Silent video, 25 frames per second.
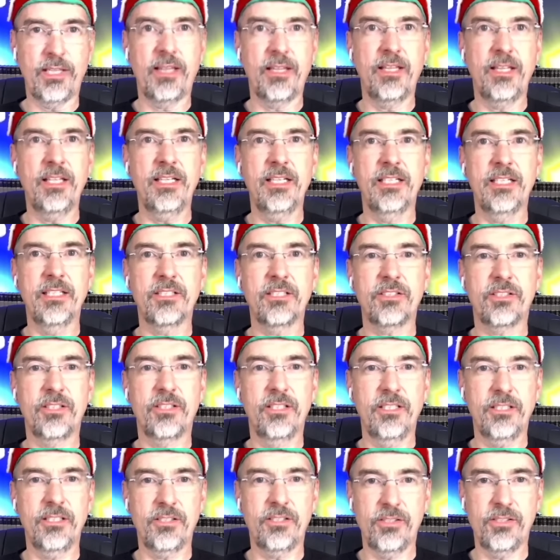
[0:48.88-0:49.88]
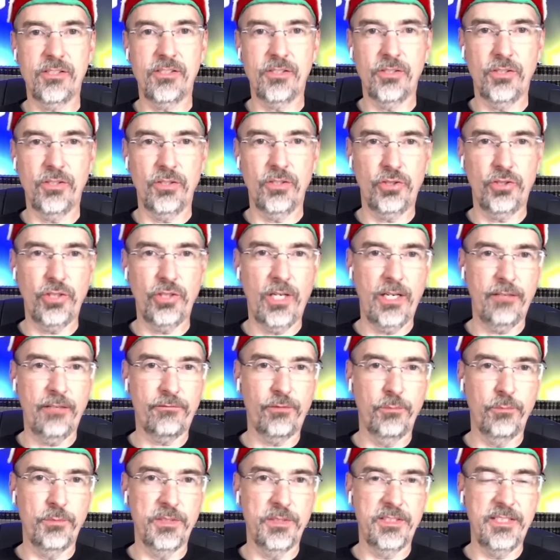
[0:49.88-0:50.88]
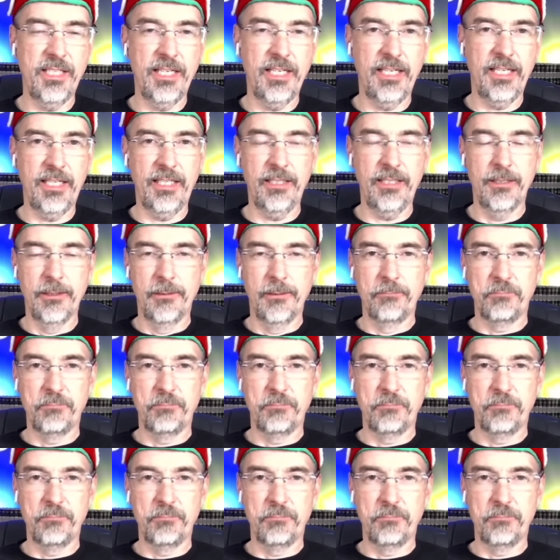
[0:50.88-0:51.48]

this. This is a shot from today.